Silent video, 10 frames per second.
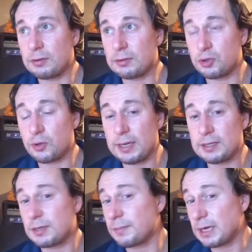train
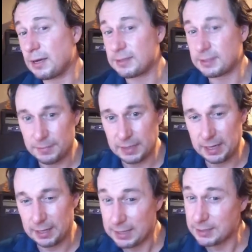somebody on something
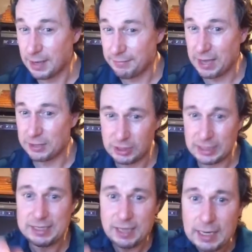unless I've actually
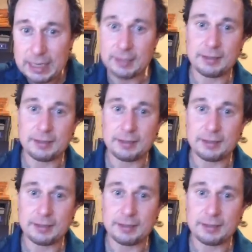done it.